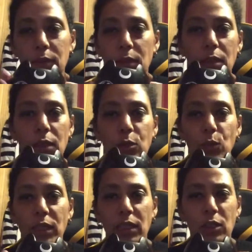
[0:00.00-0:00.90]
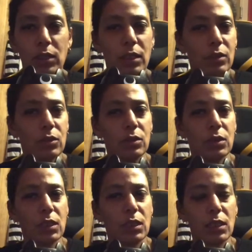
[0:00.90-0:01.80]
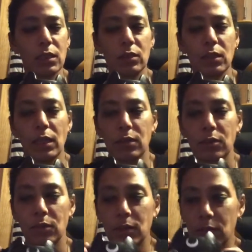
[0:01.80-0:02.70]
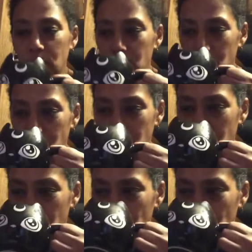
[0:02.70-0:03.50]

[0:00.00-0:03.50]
I like the way you can get it together and stuff like that.